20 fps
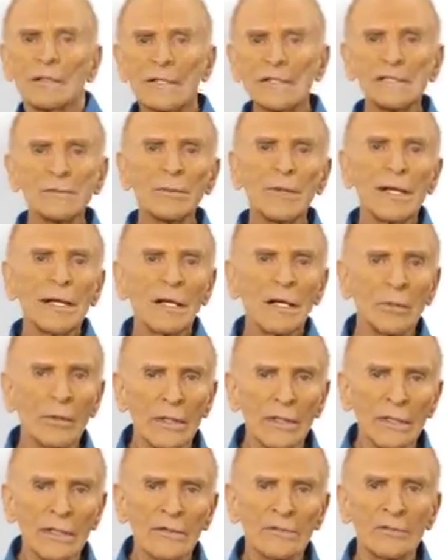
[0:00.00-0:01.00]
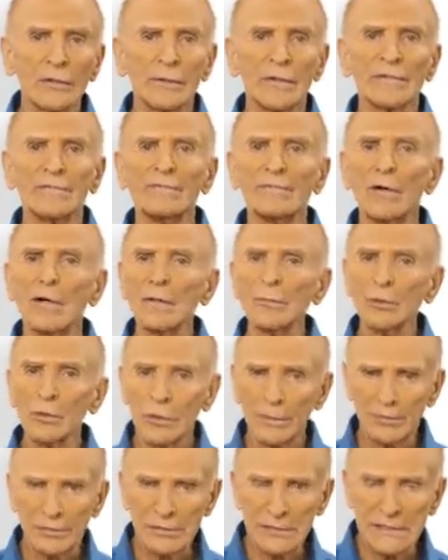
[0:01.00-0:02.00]
That's why I want to give you a far
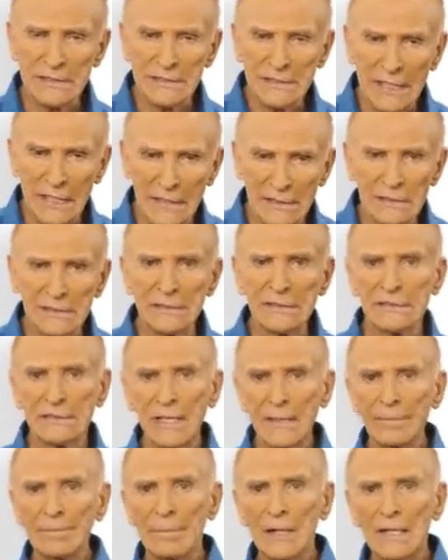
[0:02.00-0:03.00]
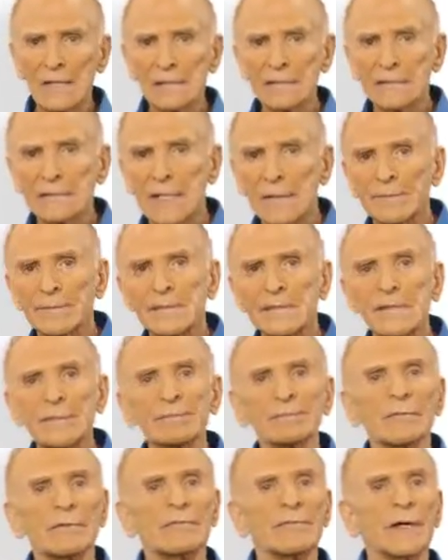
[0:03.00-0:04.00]
more precise, step-by-step,
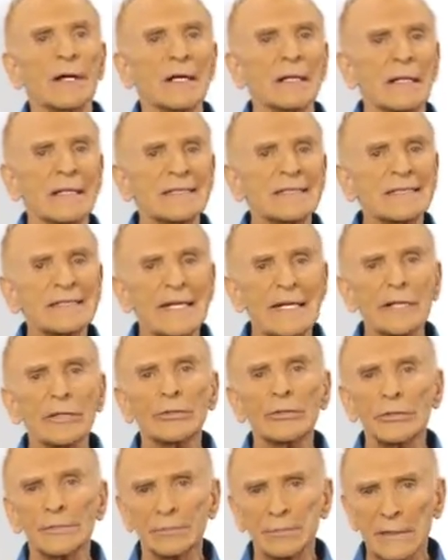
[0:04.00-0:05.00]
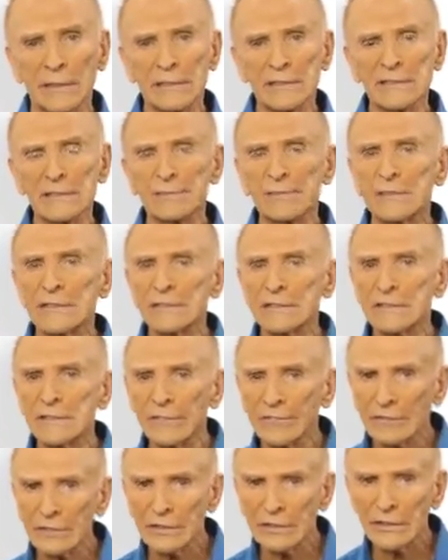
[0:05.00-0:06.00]
simplified, and tailored plan
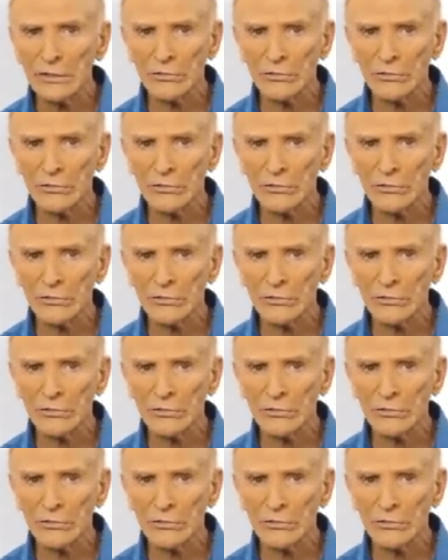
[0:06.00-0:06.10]
specifically